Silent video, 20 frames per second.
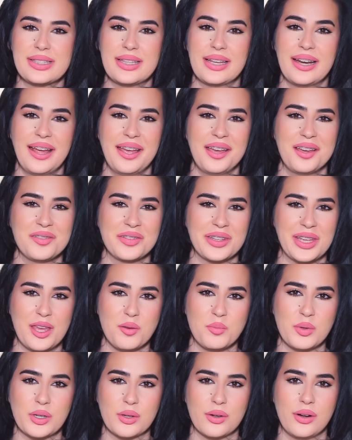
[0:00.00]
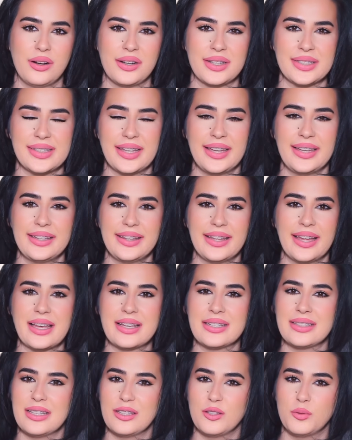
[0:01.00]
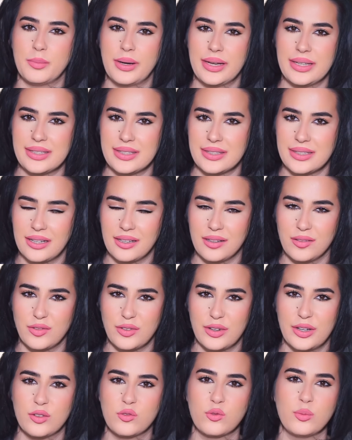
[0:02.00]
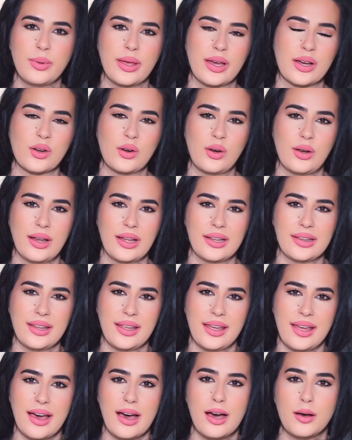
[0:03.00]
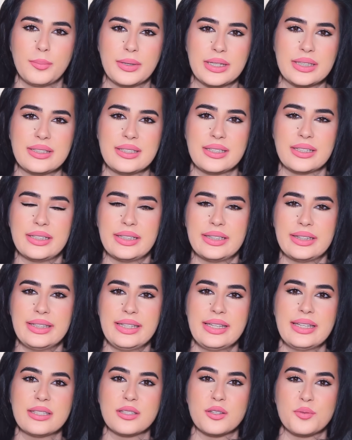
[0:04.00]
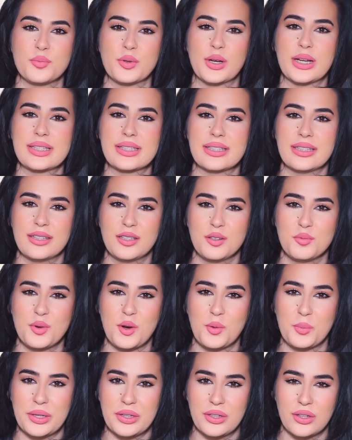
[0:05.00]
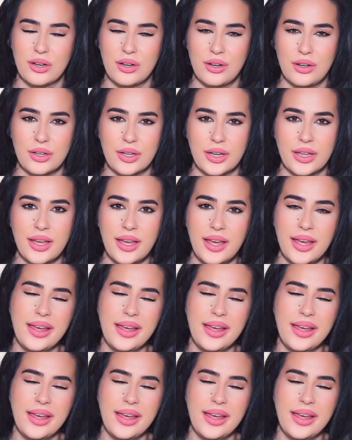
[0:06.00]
that I have came across and tested myself of Bianco Latte up until this present moment on,